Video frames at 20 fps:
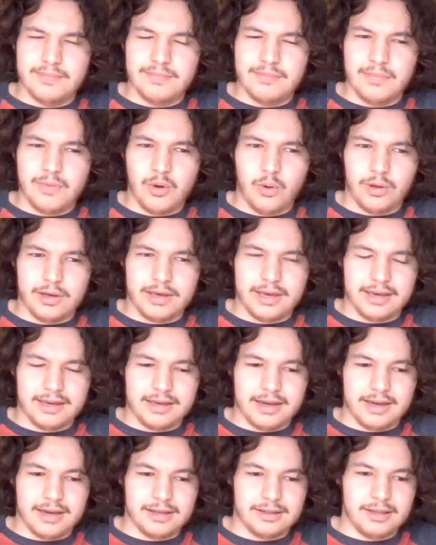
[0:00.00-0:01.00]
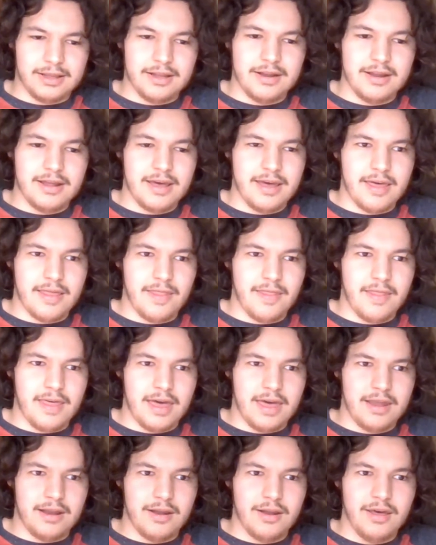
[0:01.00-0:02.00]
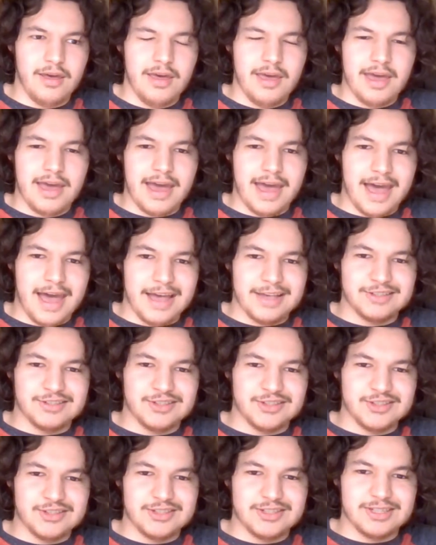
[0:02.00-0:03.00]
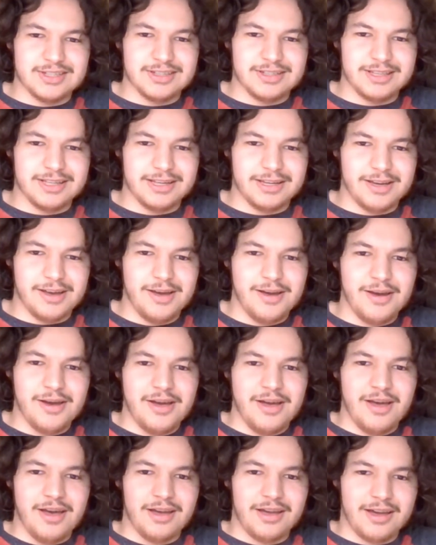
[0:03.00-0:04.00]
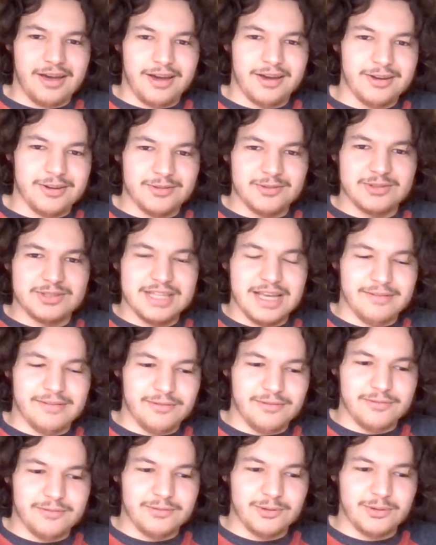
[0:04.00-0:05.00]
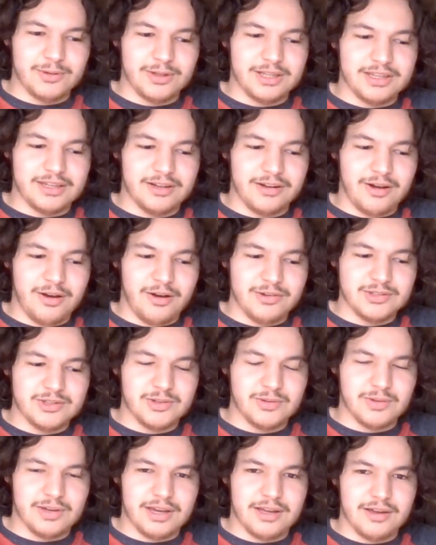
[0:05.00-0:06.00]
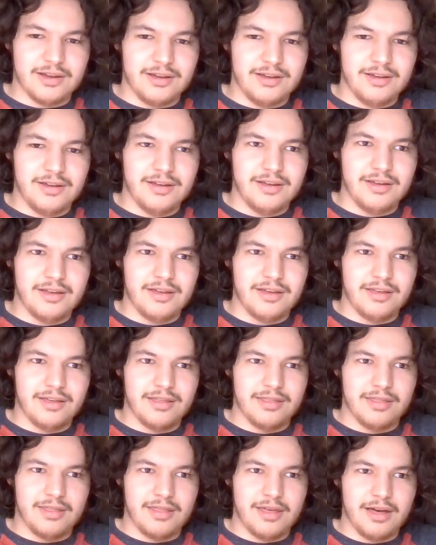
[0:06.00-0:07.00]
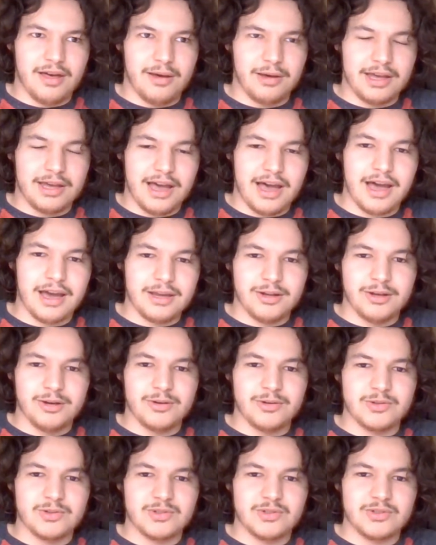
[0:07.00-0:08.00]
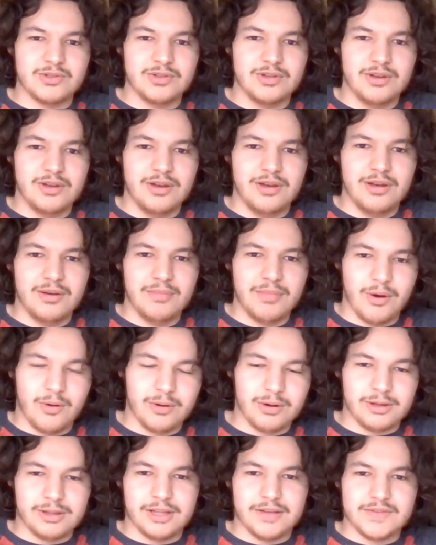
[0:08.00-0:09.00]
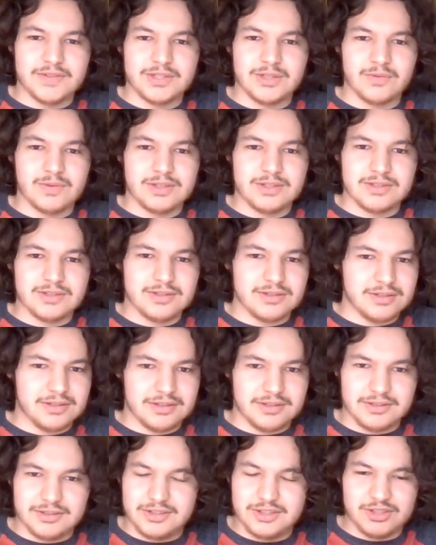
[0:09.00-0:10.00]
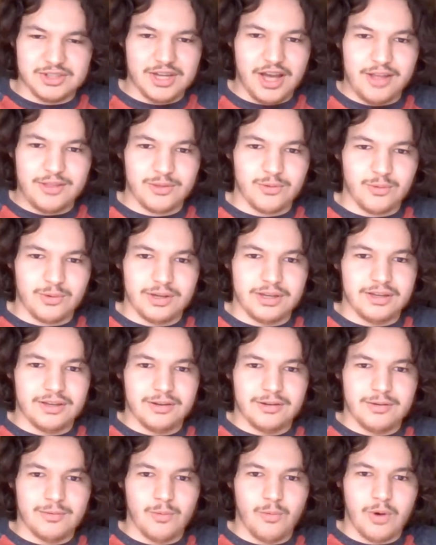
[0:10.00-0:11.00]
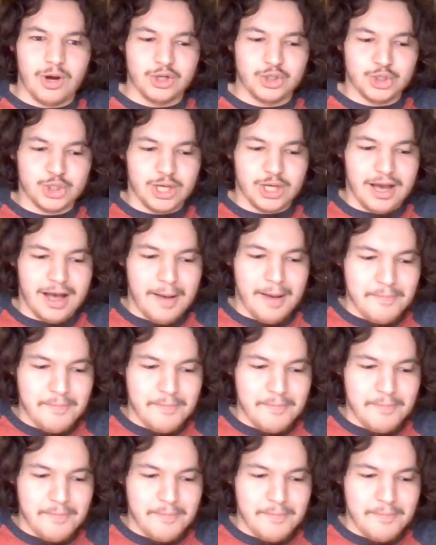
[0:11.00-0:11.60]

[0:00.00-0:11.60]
Whole Cake Island, and then as he's stealing Kaido's Devil Fruit, he can also get the Kaido's Poneglyph, so he's just got 3 in one shot.